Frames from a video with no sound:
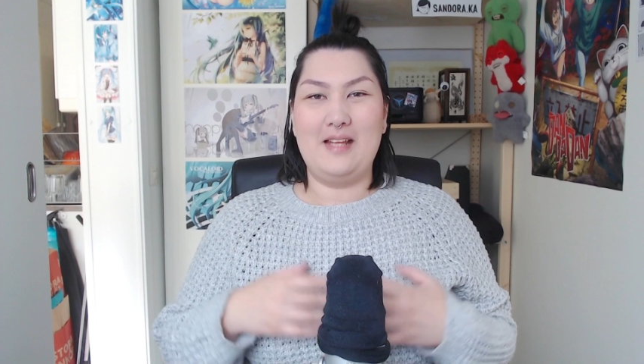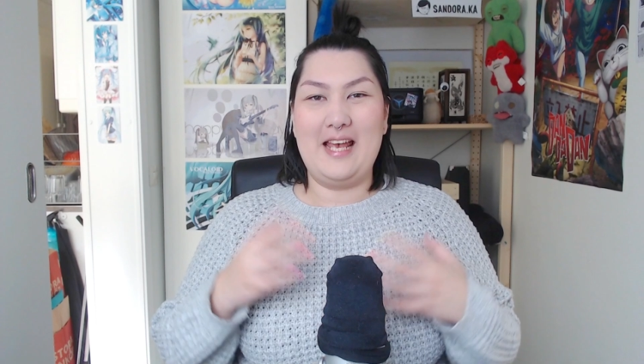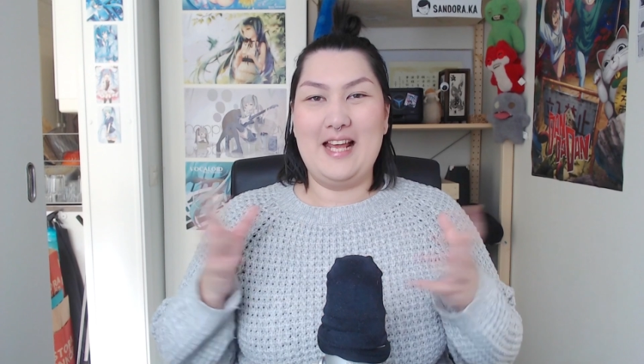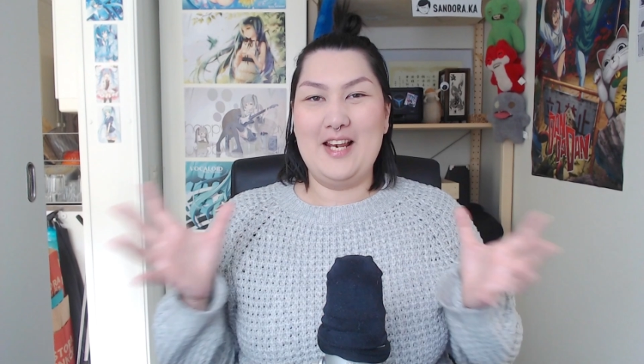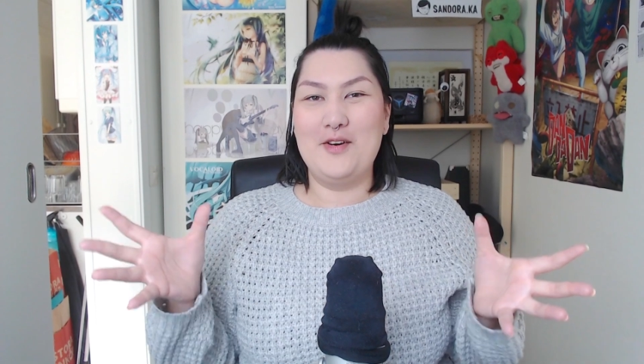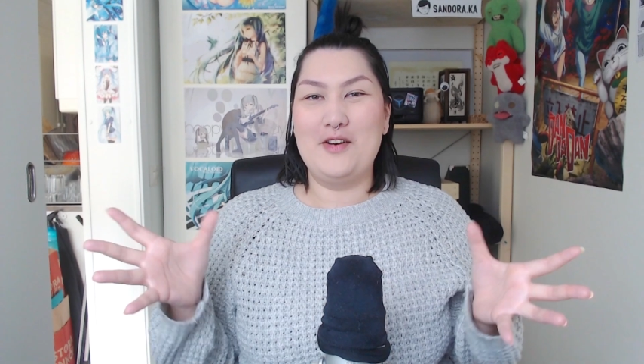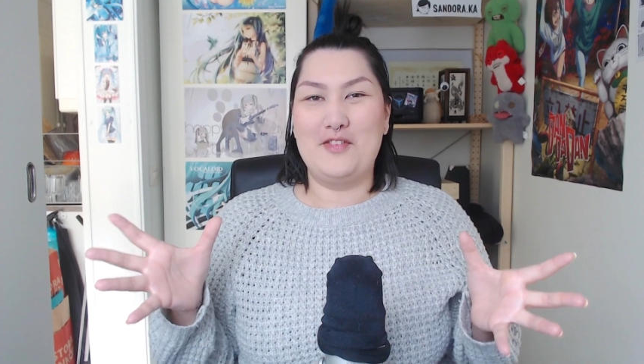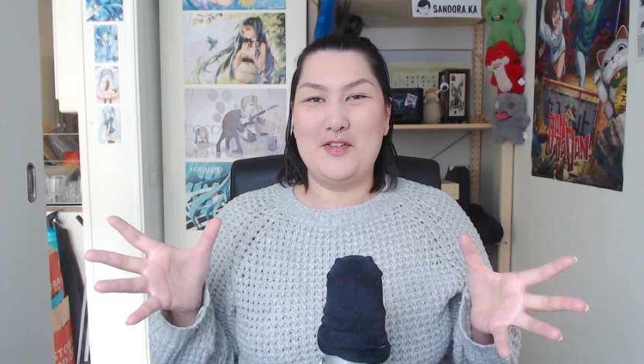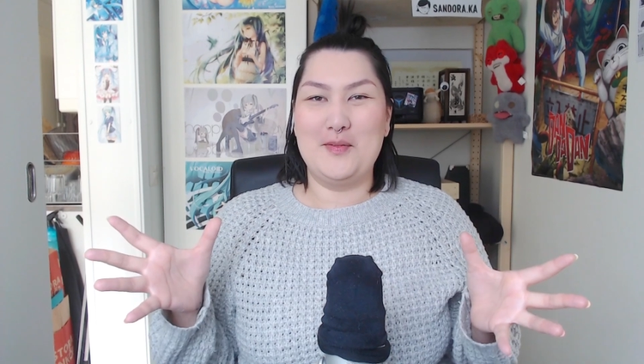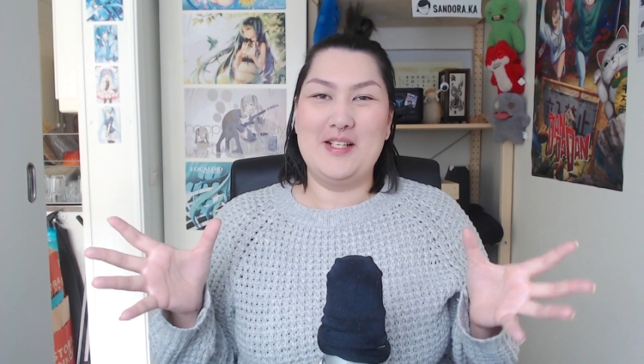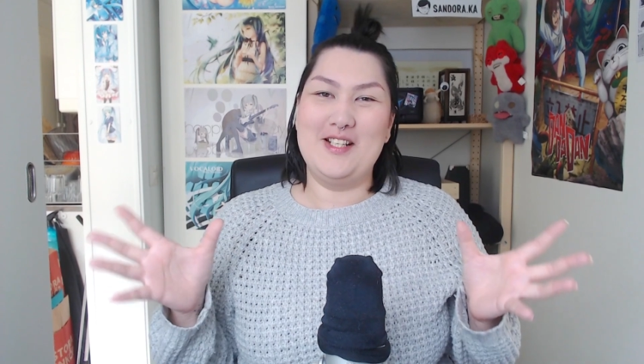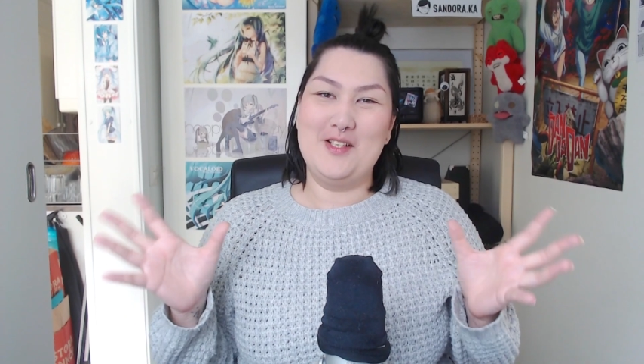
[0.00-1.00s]
Hello
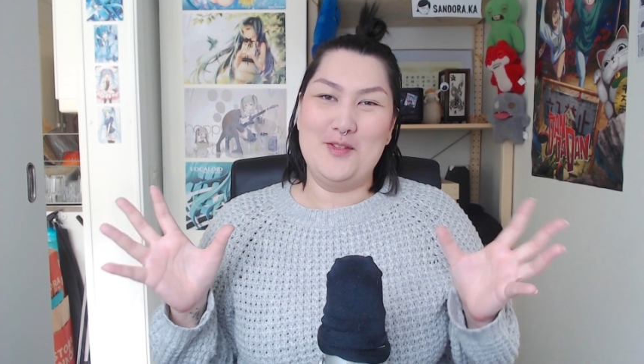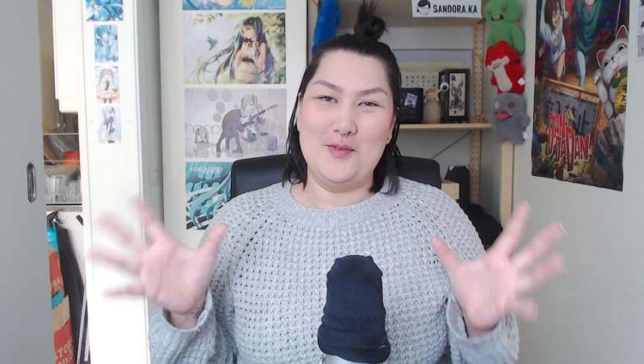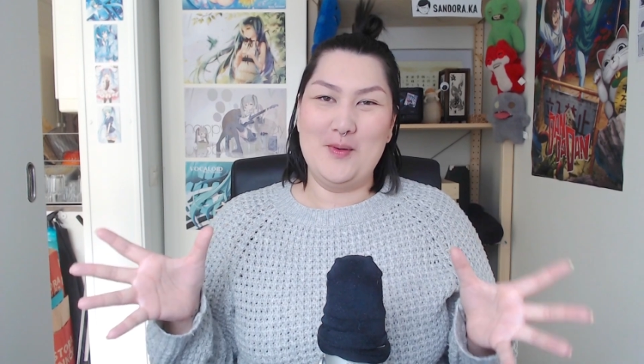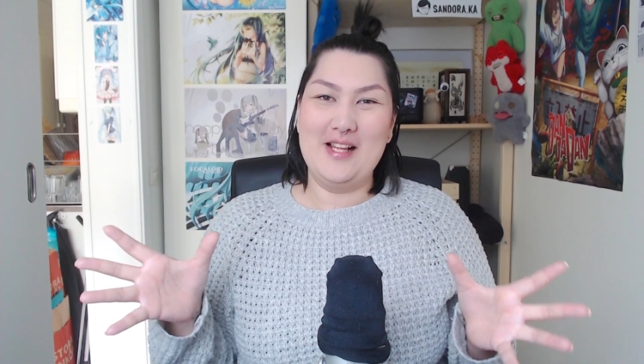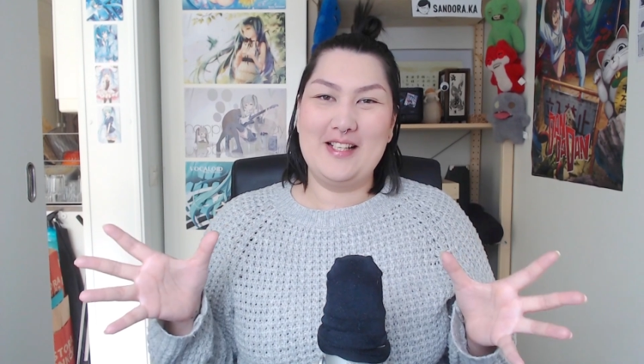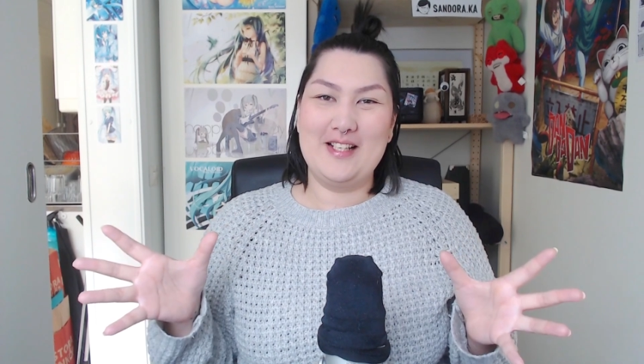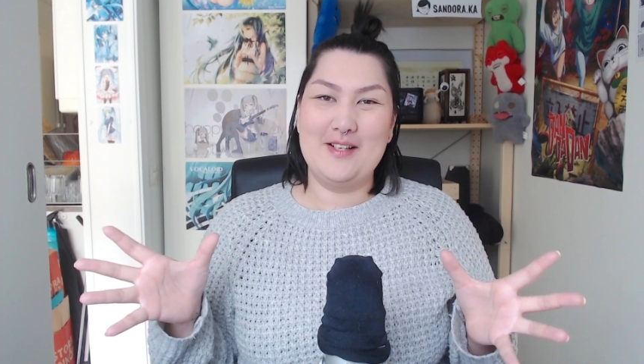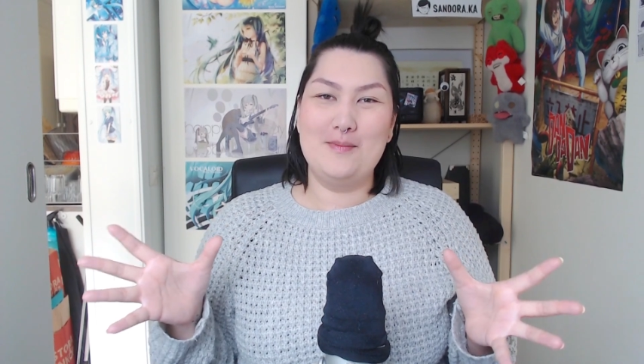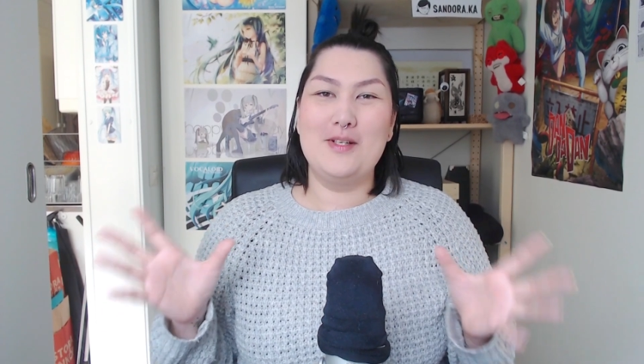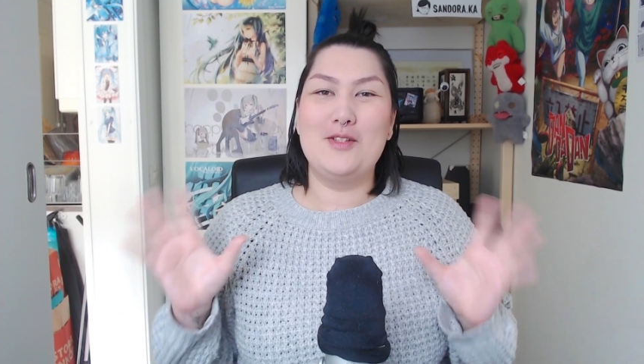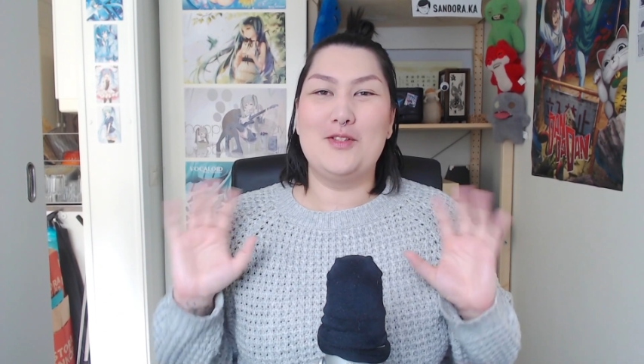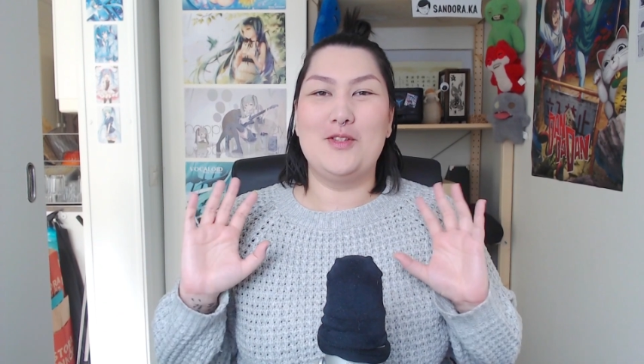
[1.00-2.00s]
everyone and
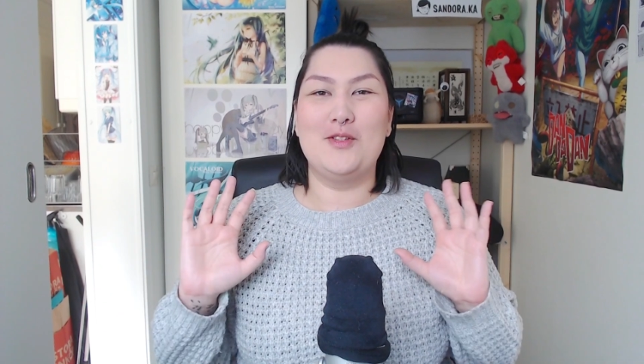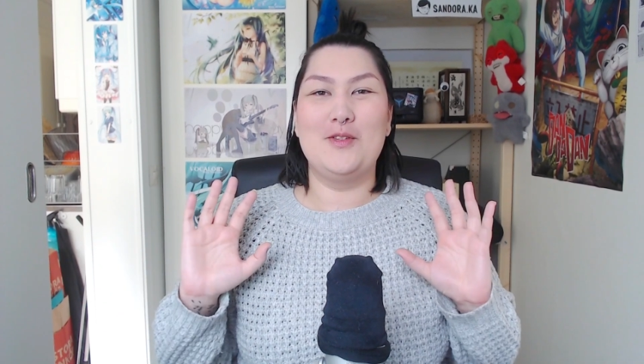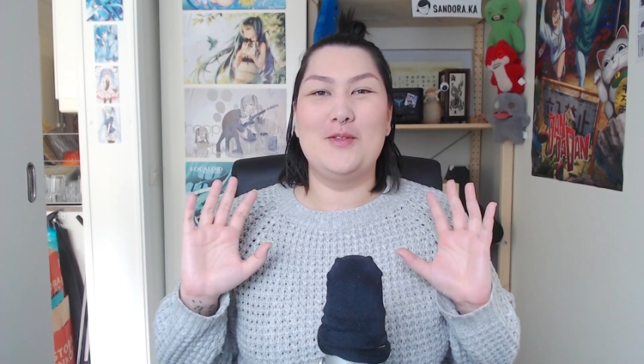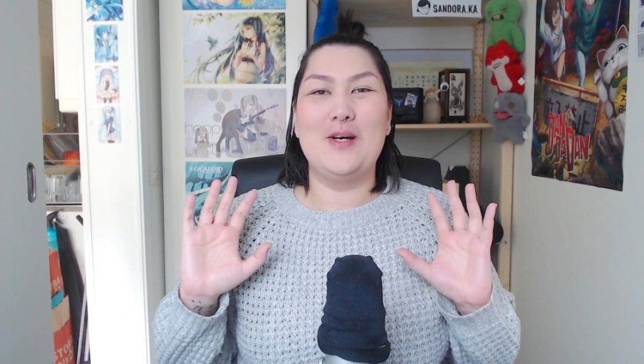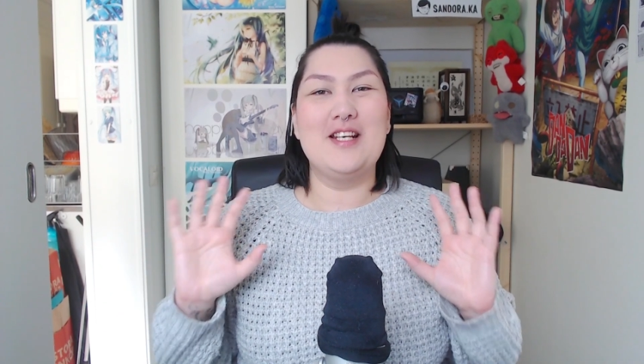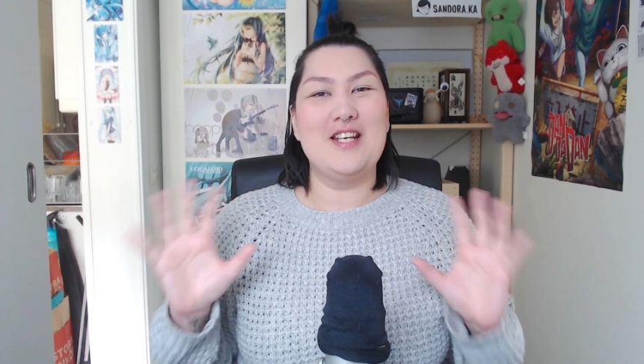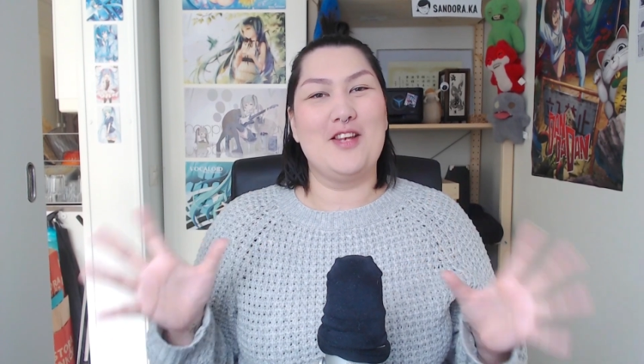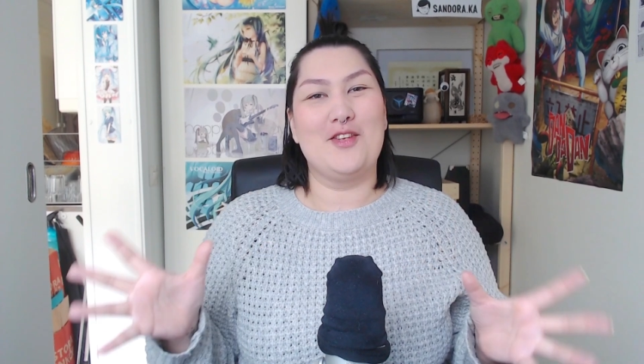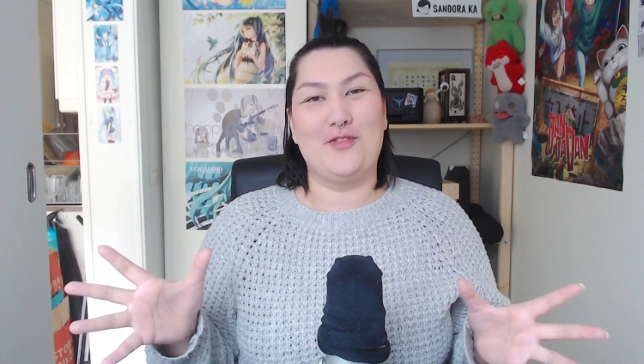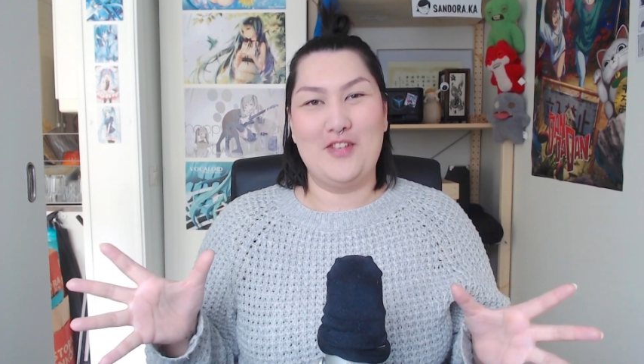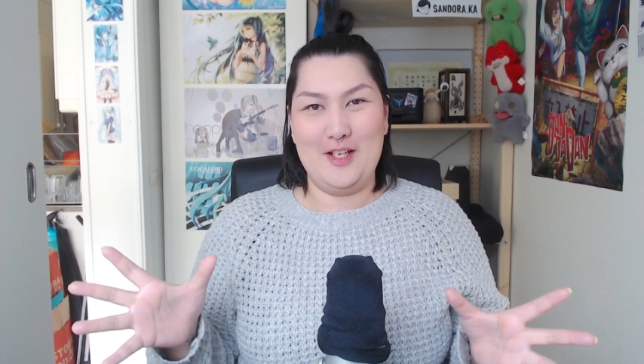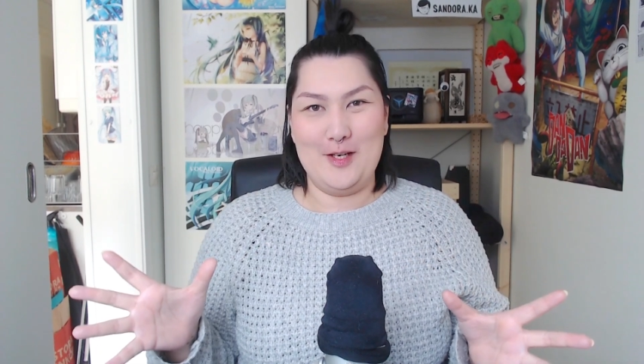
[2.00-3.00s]
welcome to
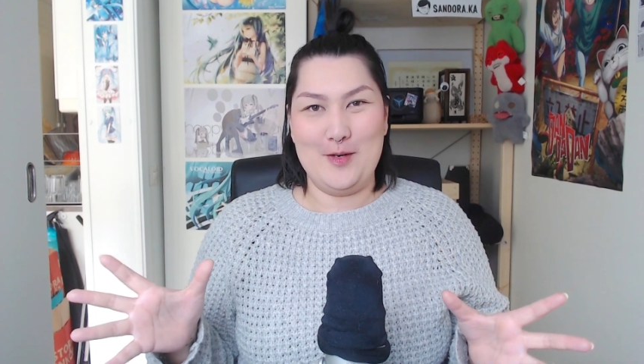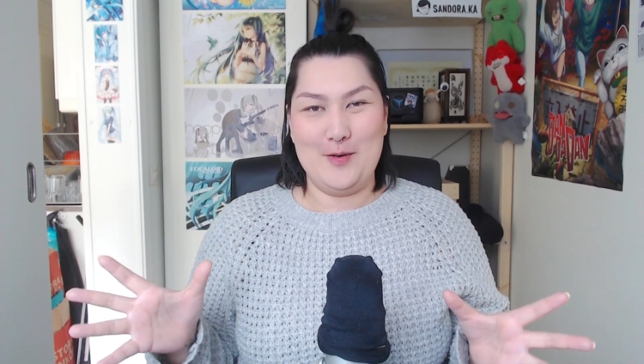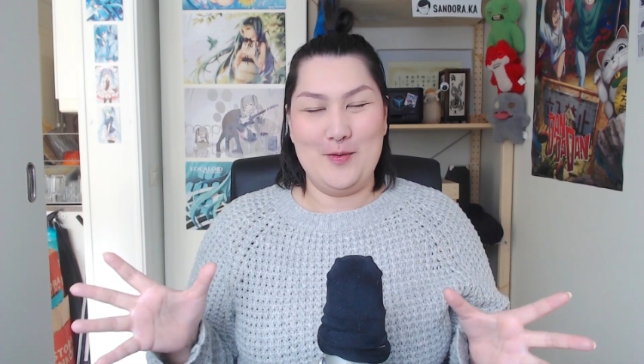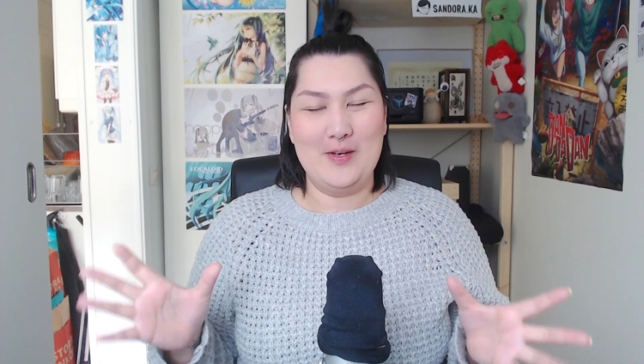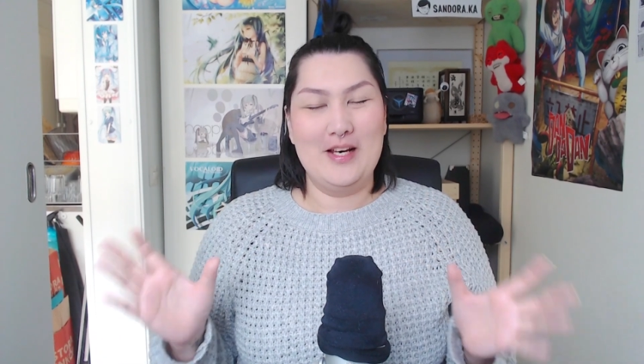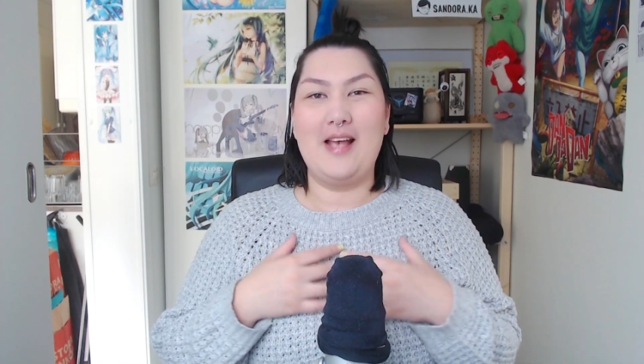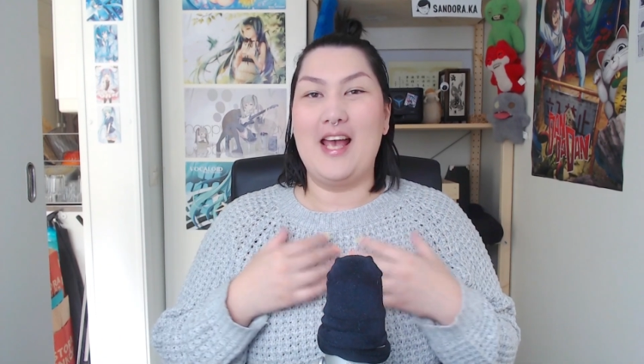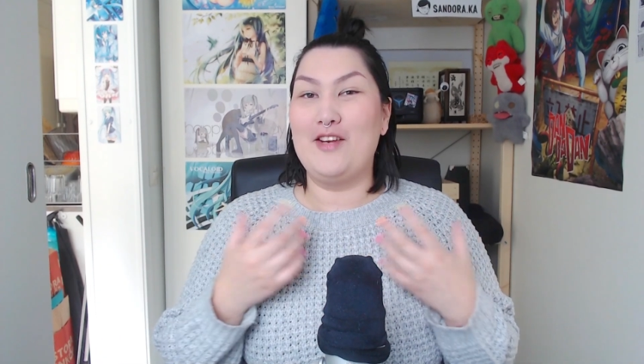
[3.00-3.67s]
another video.